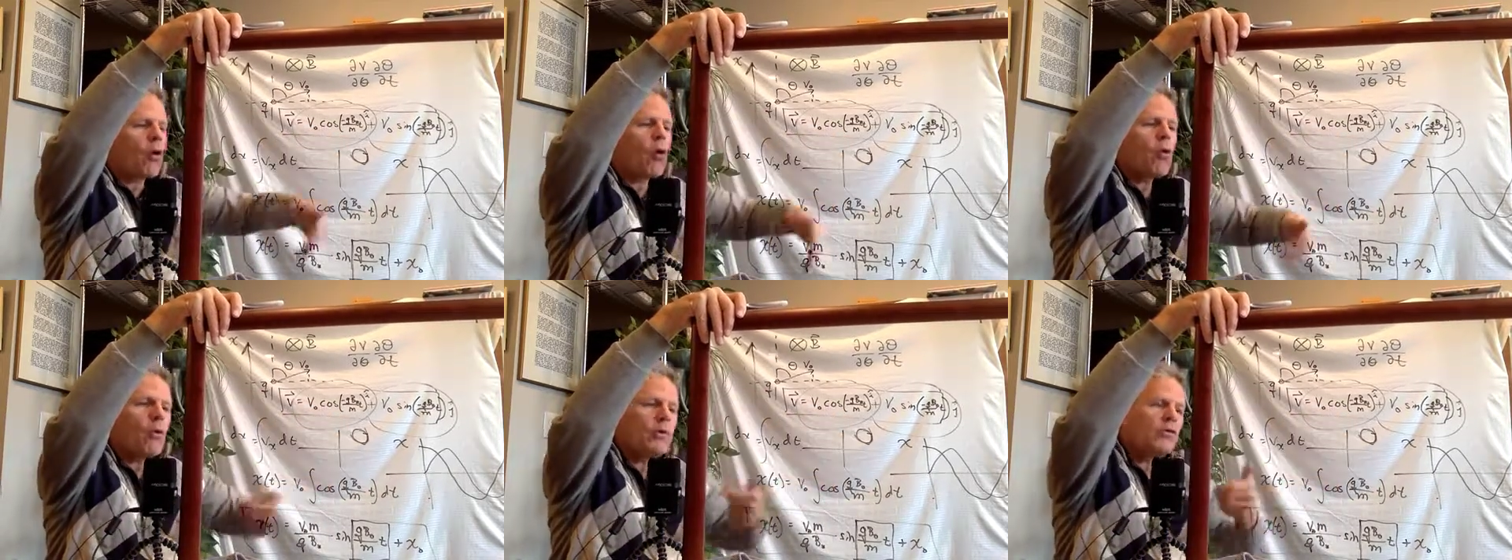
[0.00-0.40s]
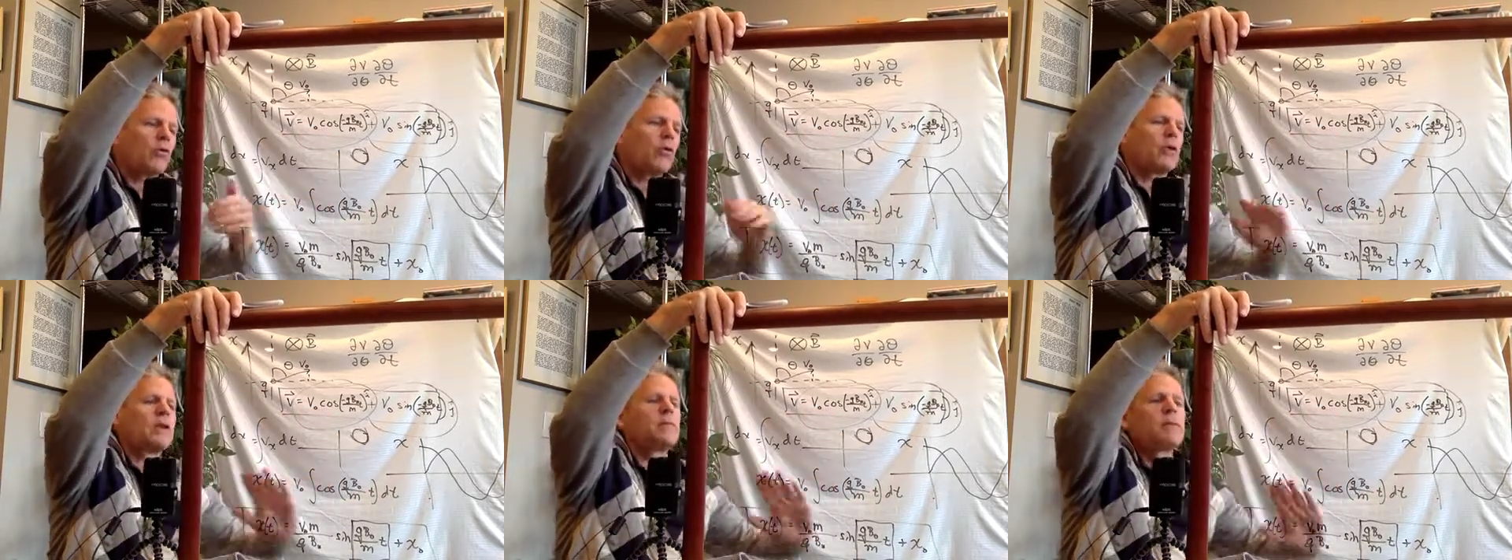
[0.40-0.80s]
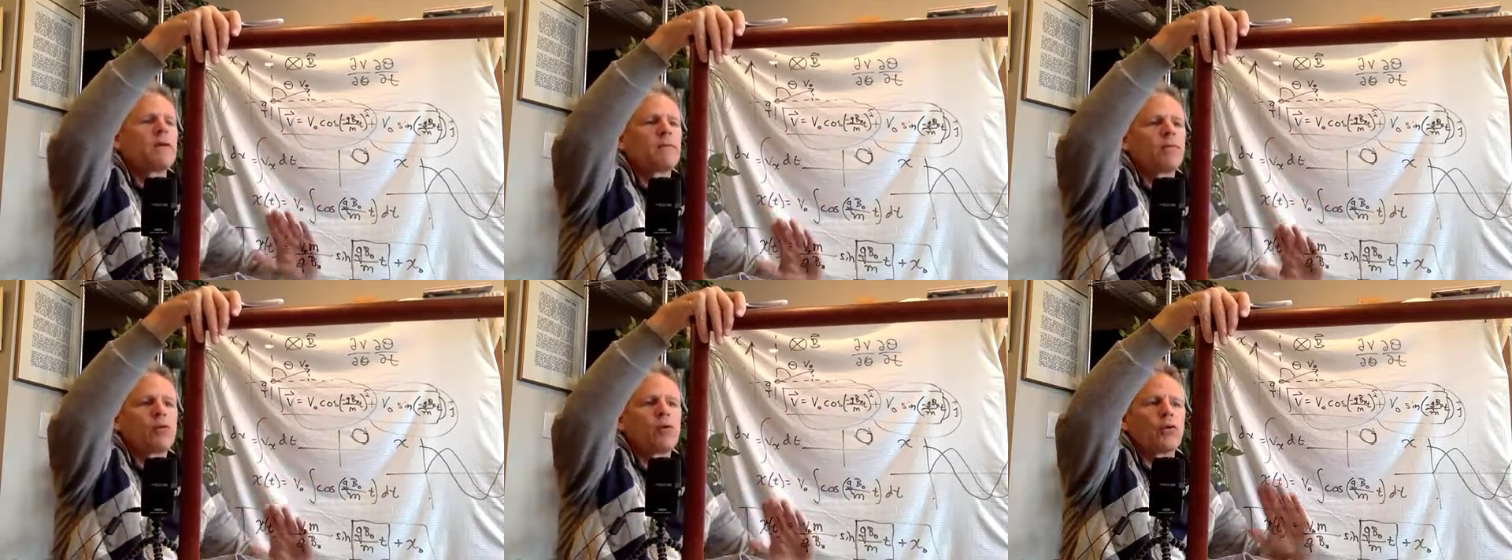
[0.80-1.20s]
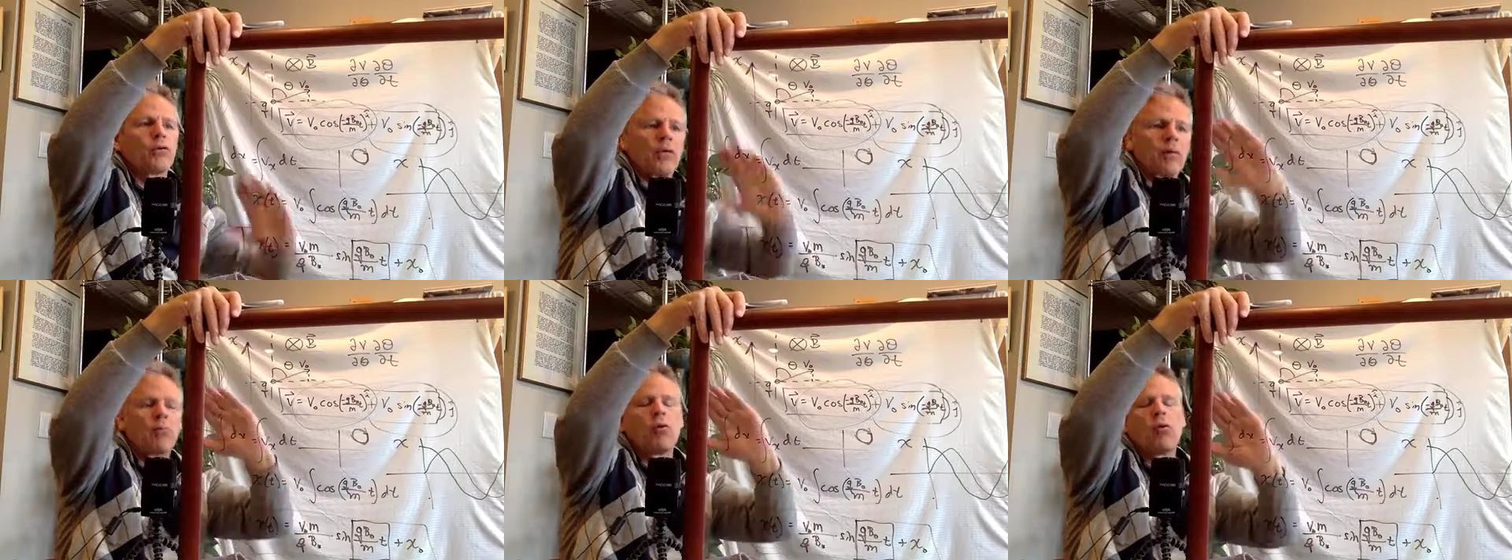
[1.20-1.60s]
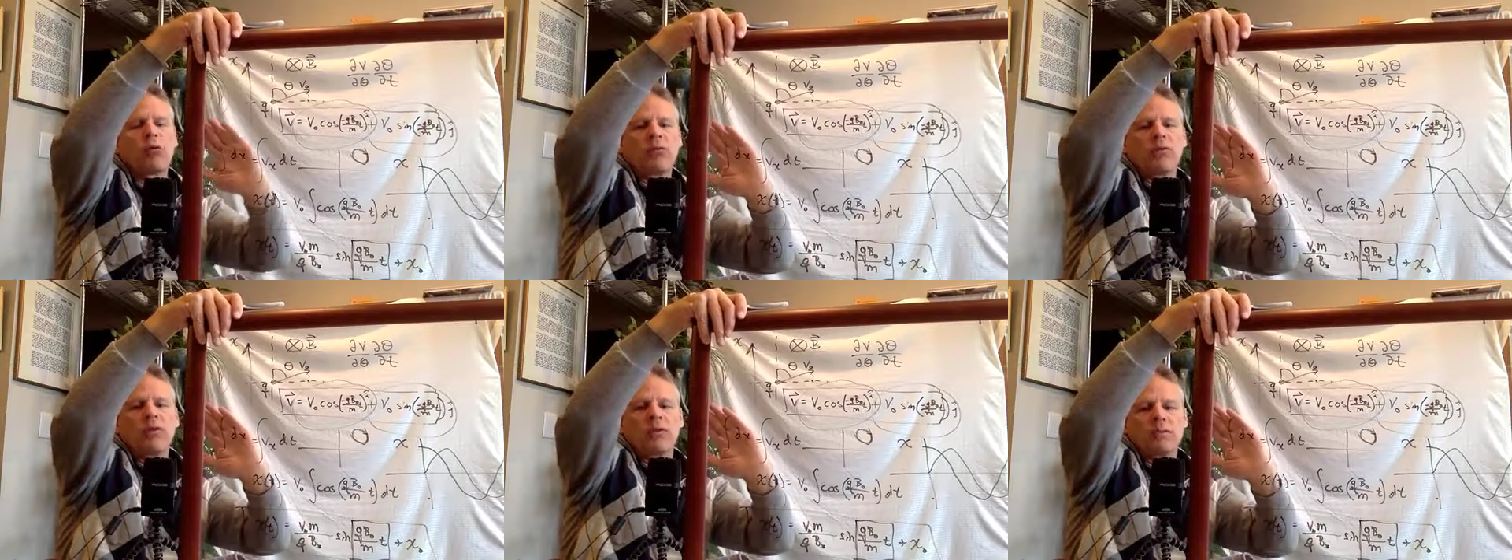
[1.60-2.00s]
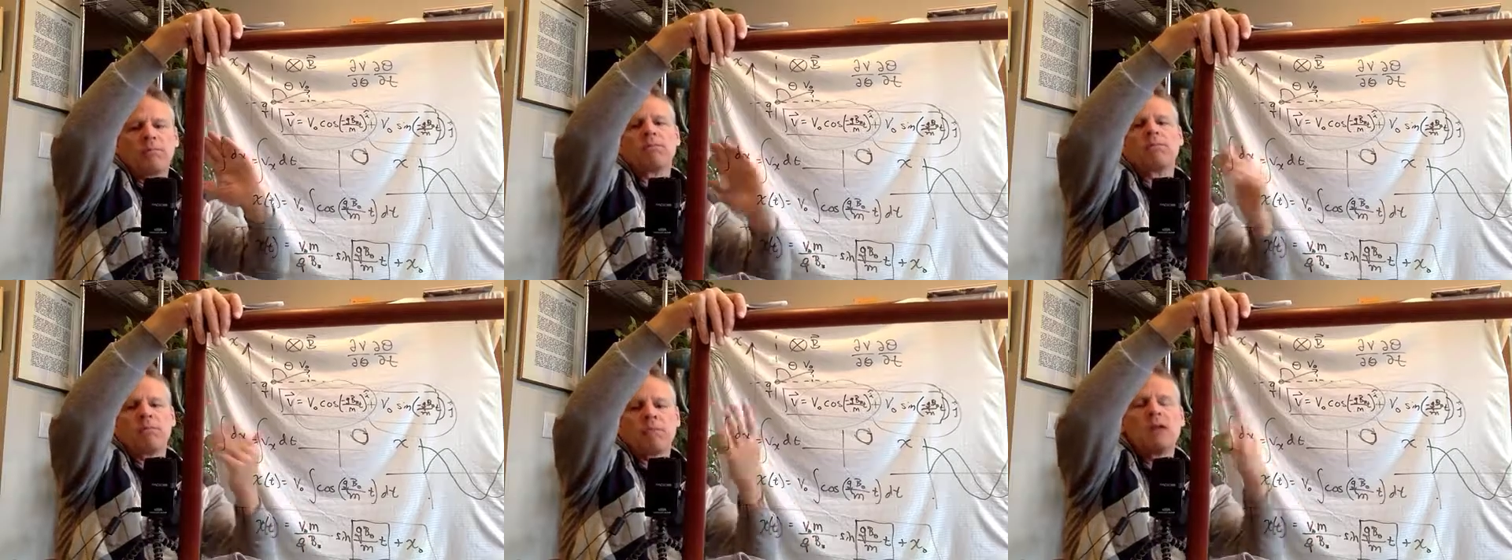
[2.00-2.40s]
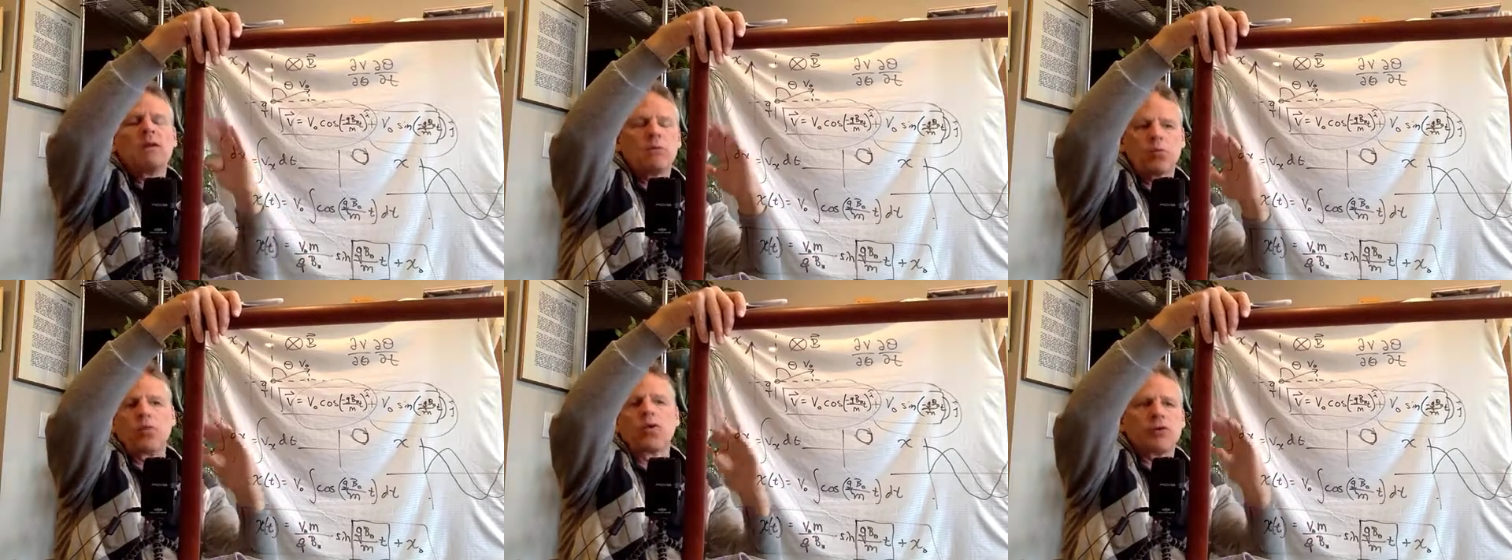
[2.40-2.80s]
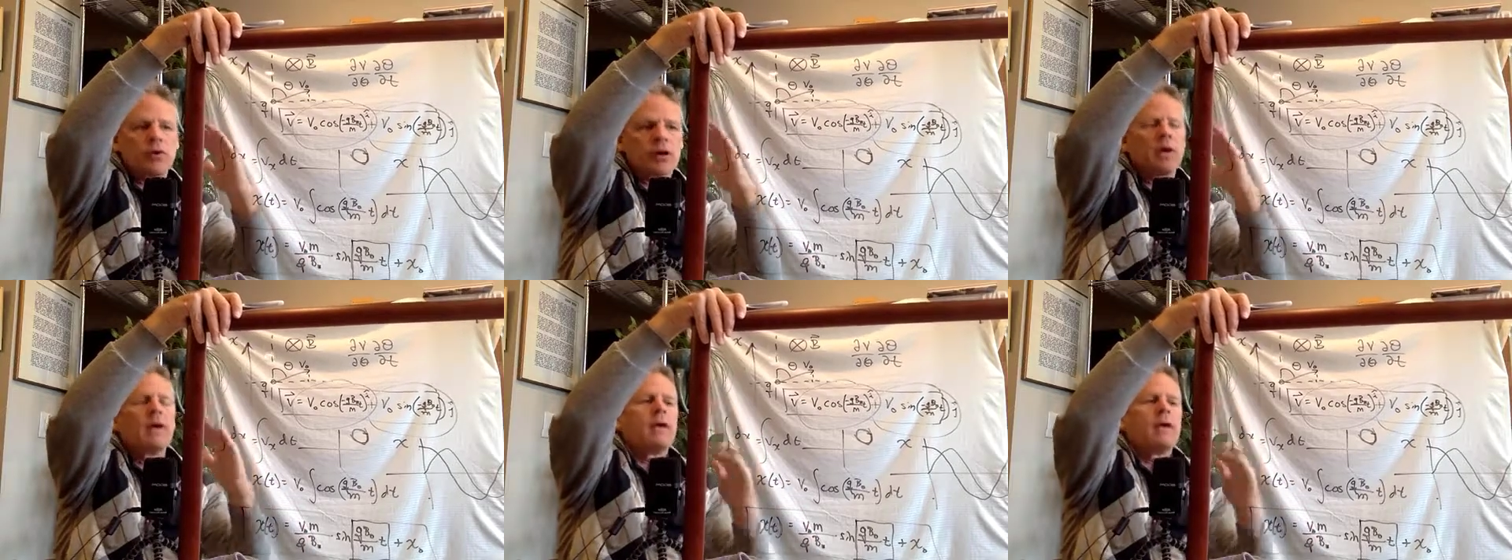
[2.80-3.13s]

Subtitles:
always going to be a force that moves inward.